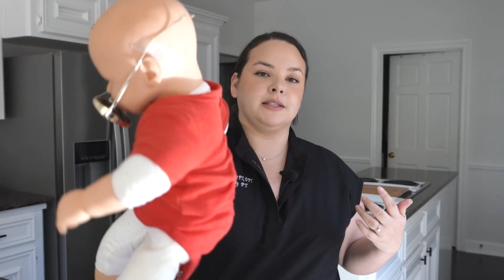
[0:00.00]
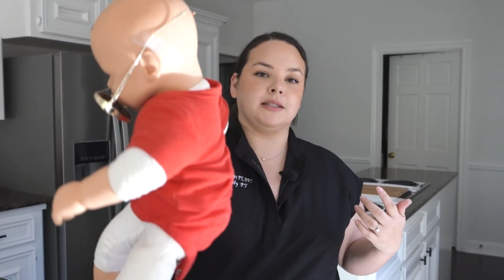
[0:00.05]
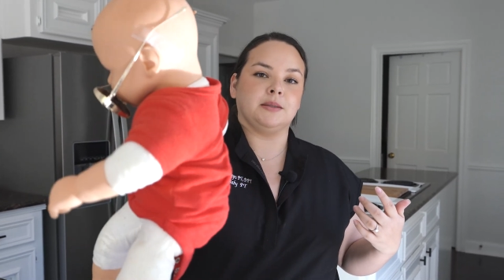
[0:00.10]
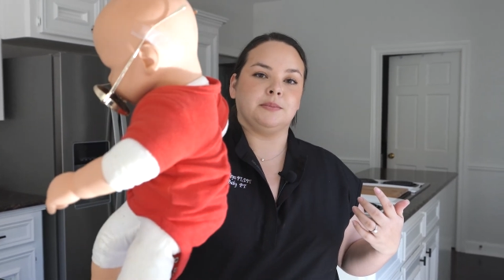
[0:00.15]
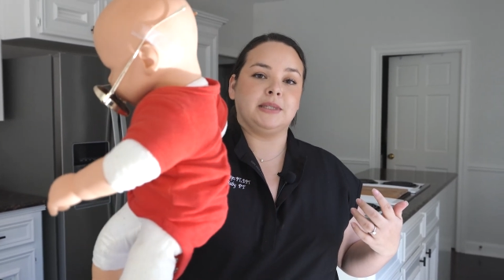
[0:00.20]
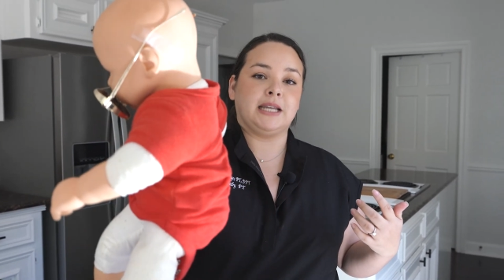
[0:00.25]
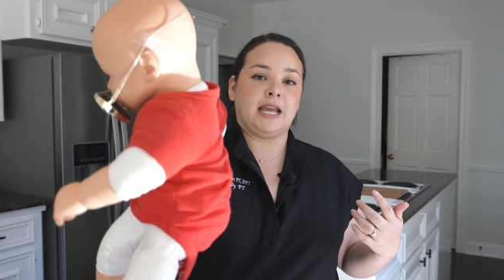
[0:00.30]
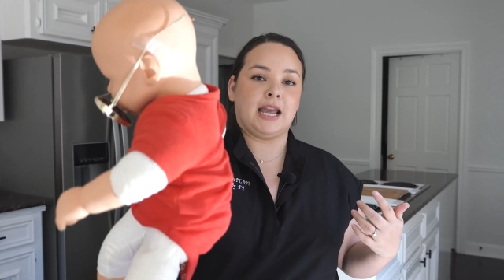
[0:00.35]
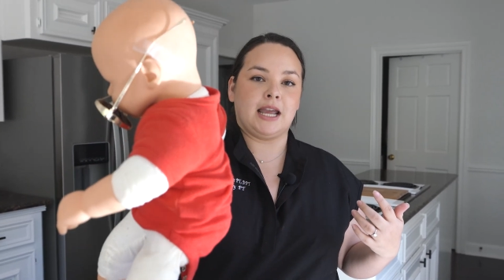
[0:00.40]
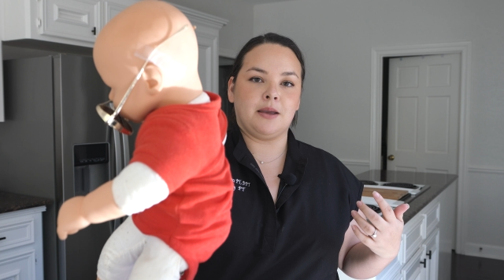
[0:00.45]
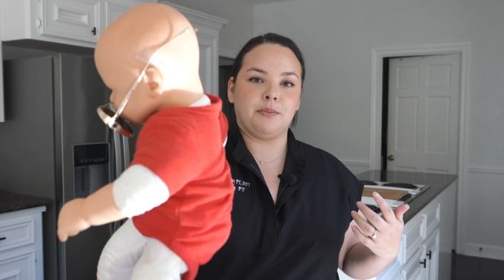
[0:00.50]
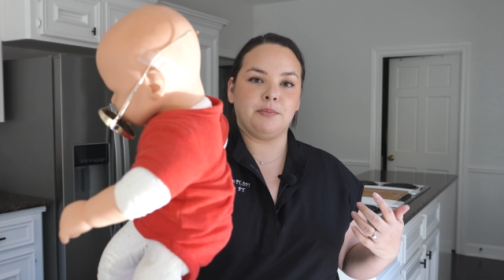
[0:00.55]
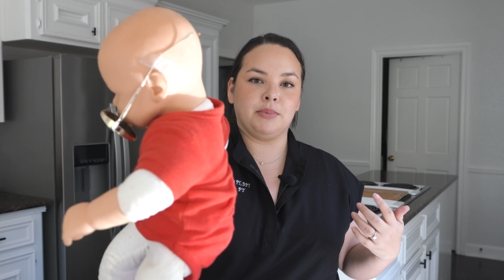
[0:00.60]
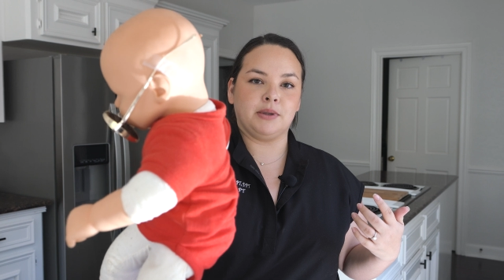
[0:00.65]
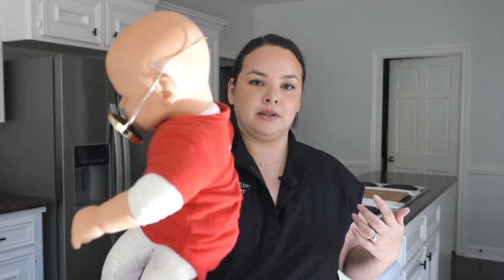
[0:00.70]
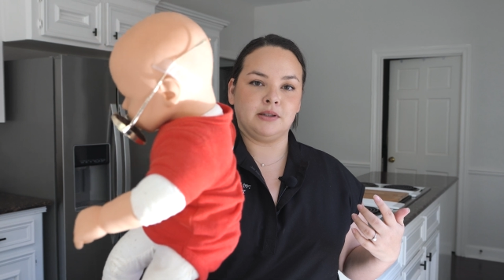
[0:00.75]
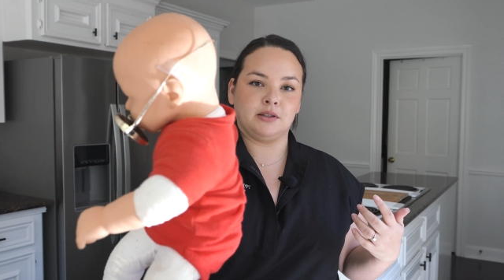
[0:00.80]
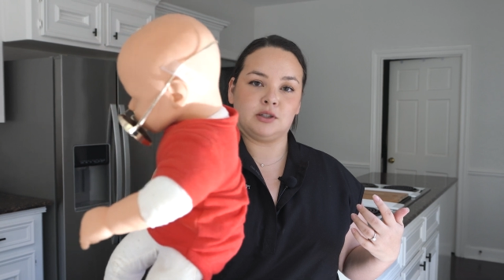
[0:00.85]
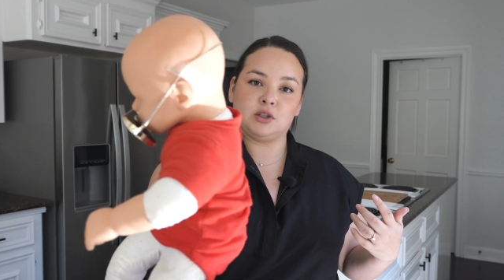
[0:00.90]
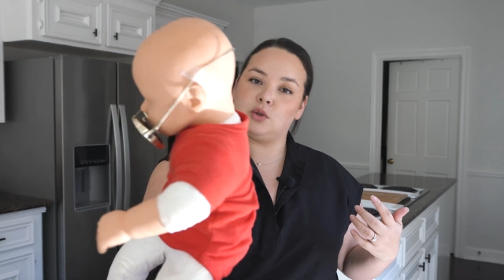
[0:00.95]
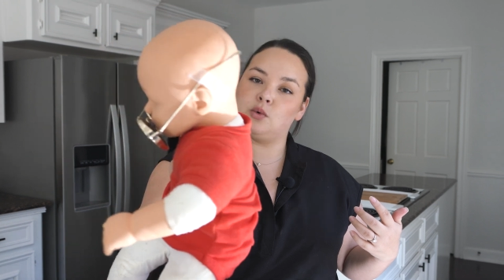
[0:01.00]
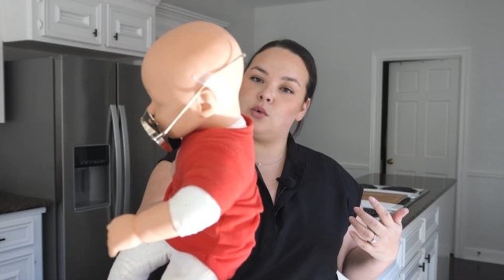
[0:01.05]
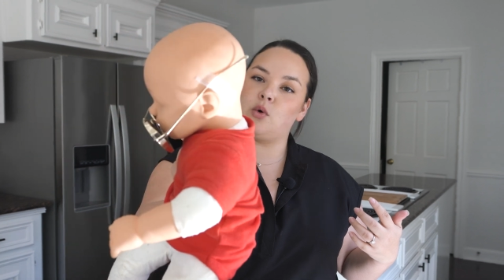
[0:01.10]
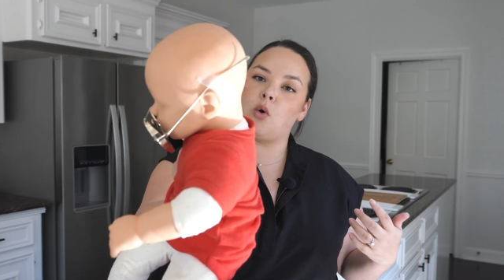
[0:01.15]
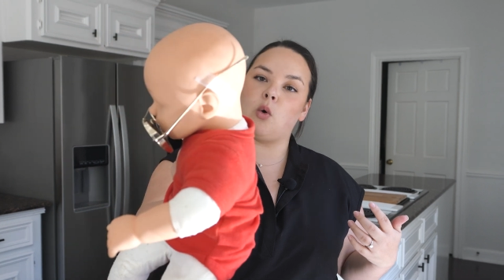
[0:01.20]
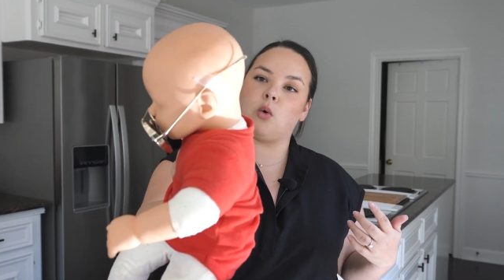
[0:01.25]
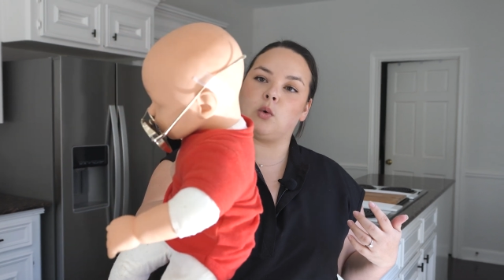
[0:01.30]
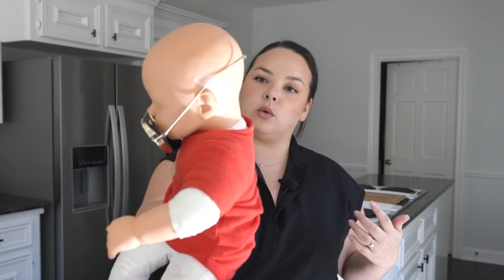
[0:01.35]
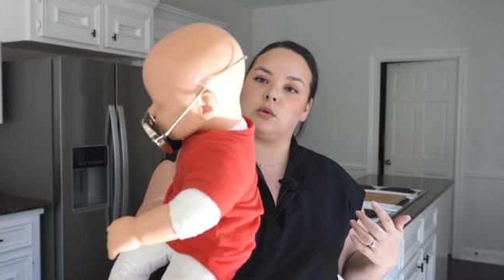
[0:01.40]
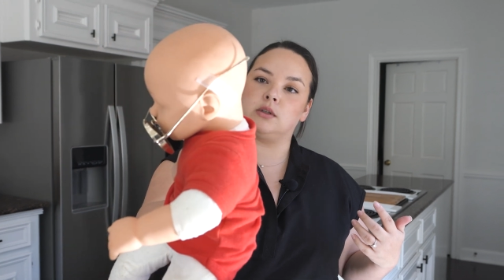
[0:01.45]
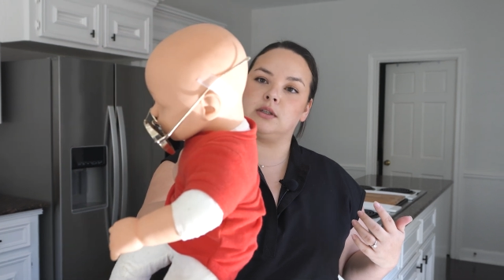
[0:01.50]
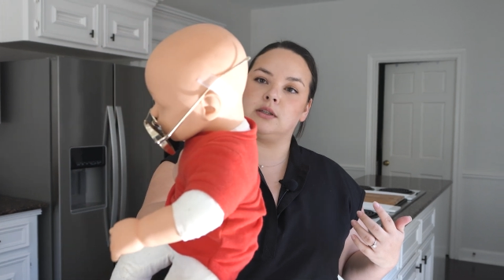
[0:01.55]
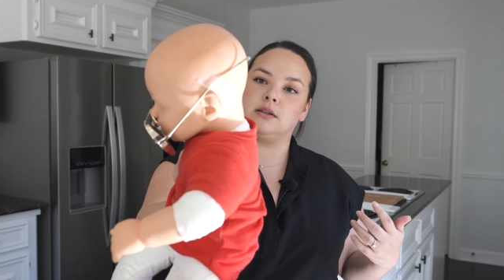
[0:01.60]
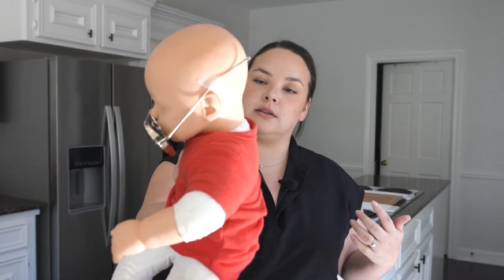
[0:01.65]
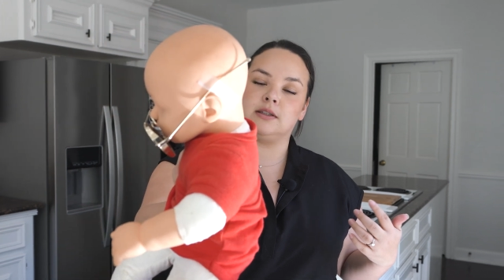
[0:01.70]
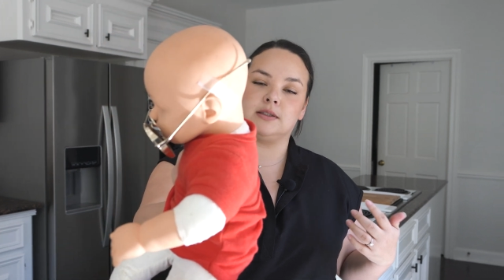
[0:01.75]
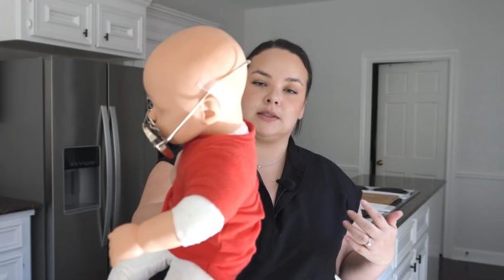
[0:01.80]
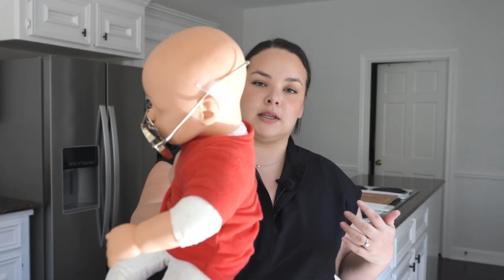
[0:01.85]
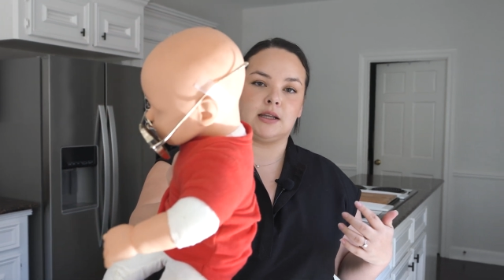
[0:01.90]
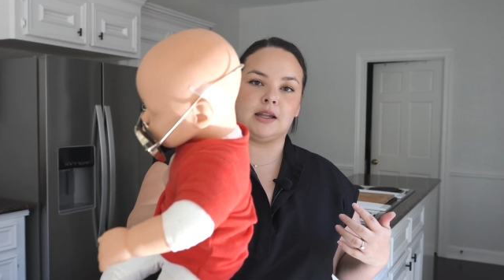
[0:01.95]
some tape to hold
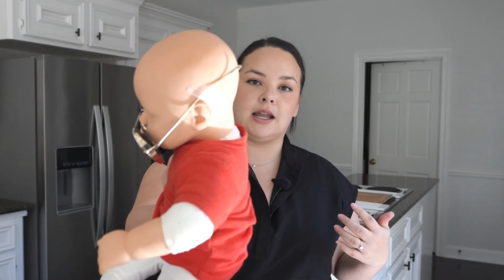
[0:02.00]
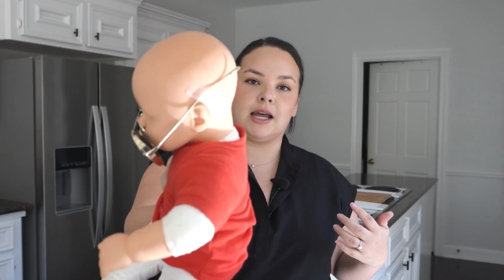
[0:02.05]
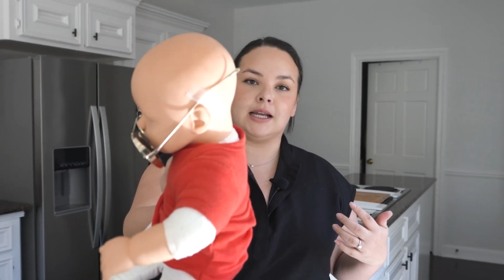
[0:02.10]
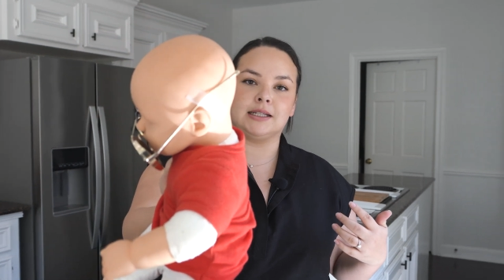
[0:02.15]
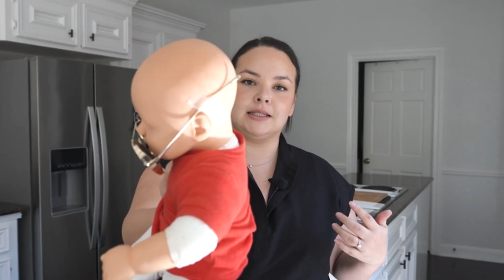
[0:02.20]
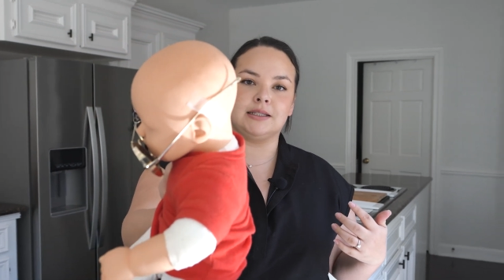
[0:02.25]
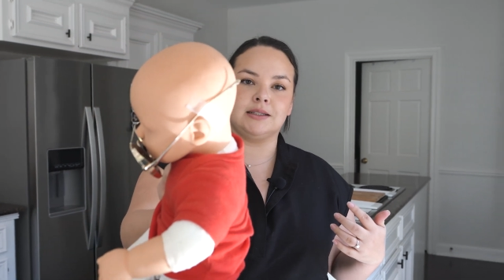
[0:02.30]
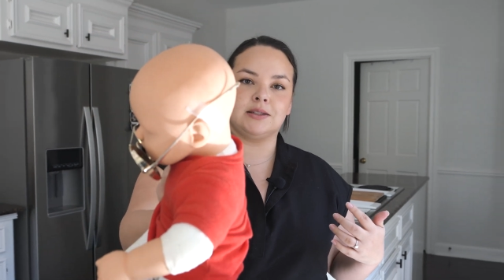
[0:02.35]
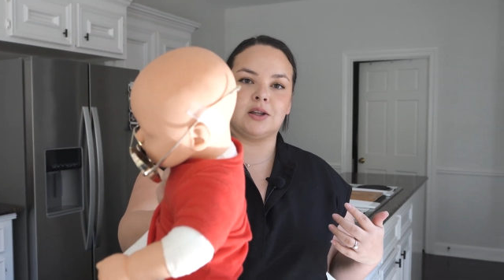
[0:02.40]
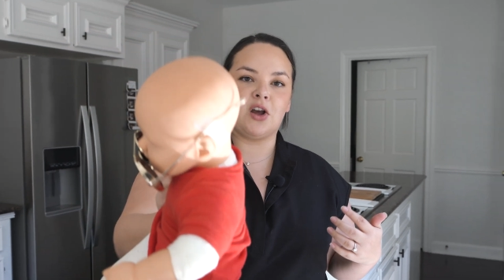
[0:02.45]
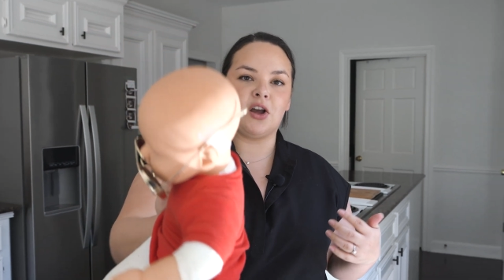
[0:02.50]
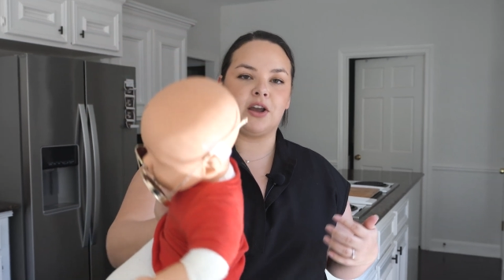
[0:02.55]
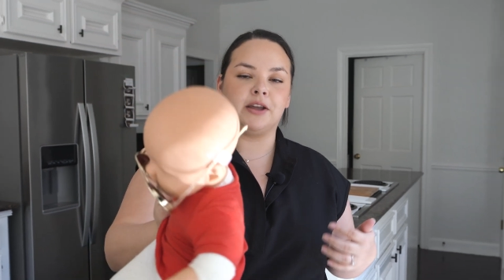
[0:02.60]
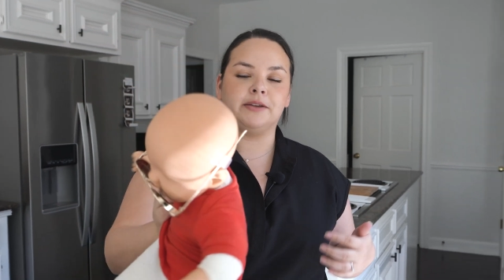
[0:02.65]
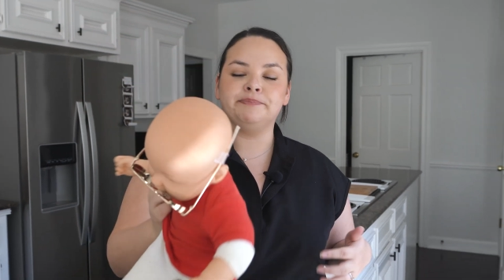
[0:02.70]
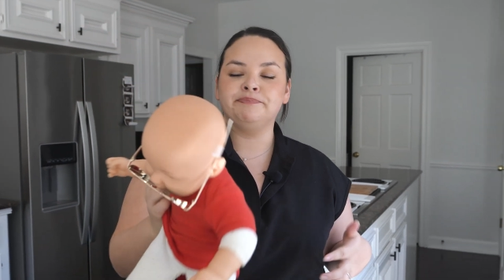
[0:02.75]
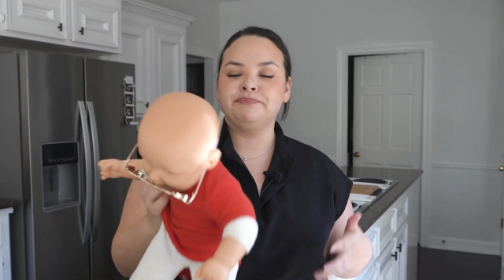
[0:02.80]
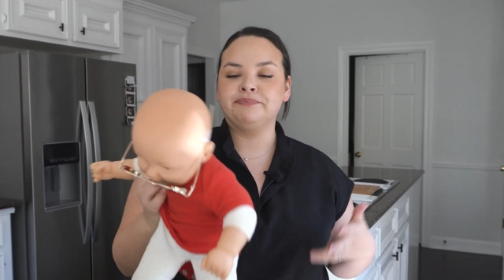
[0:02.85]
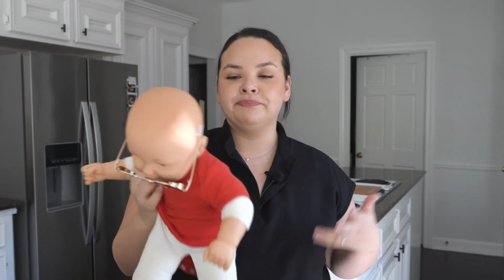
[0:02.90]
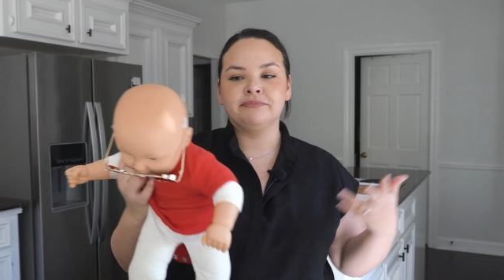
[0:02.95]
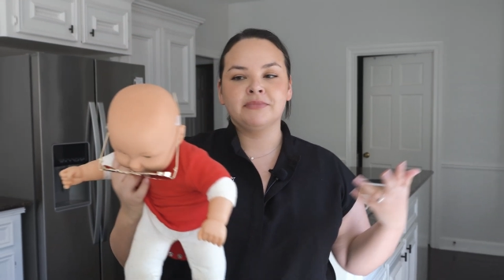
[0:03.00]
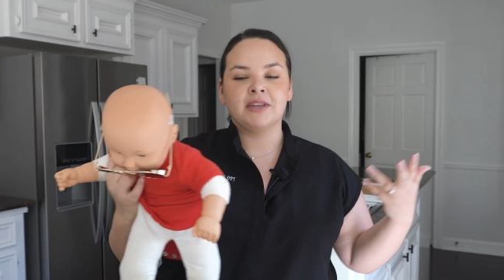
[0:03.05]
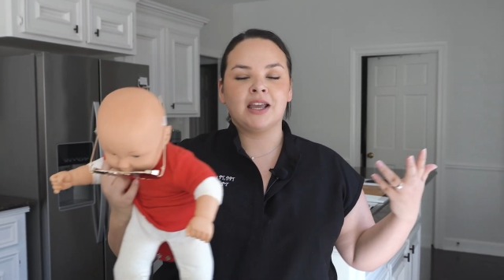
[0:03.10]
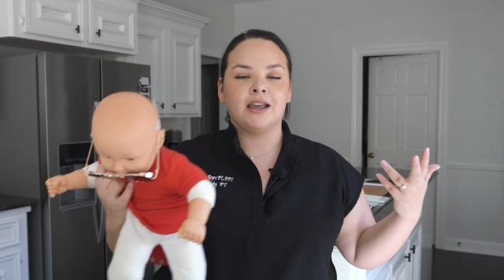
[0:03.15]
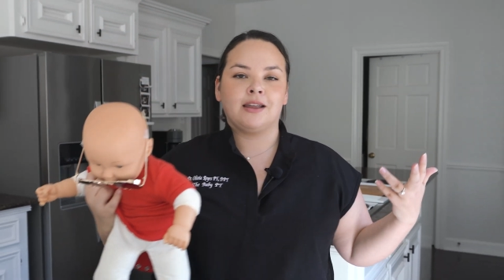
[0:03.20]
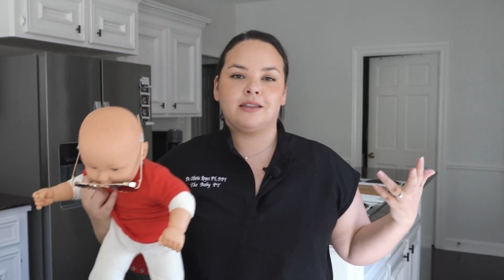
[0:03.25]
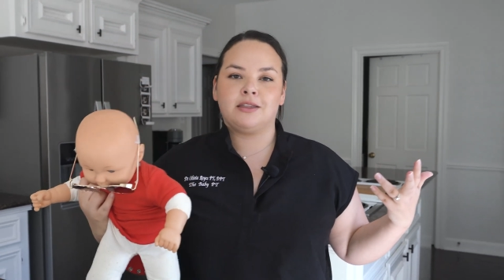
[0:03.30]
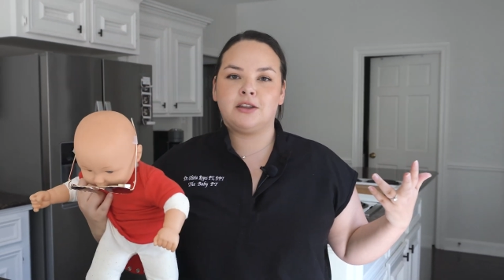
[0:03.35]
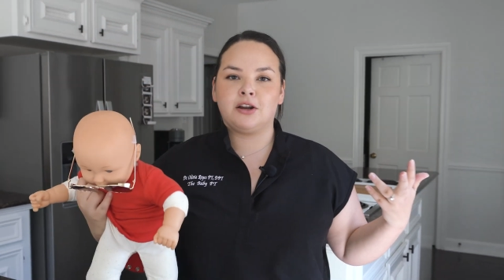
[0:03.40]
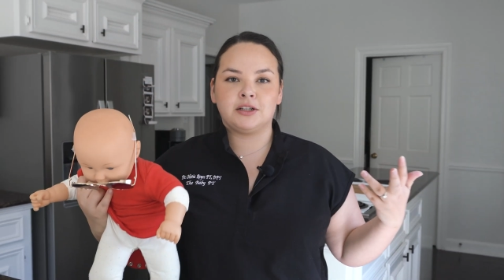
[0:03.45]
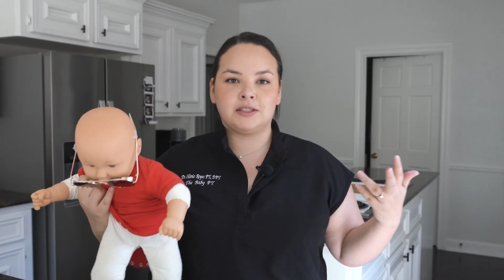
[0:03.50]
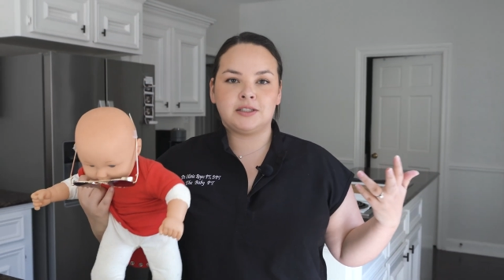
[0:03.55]
the sunglasses on. There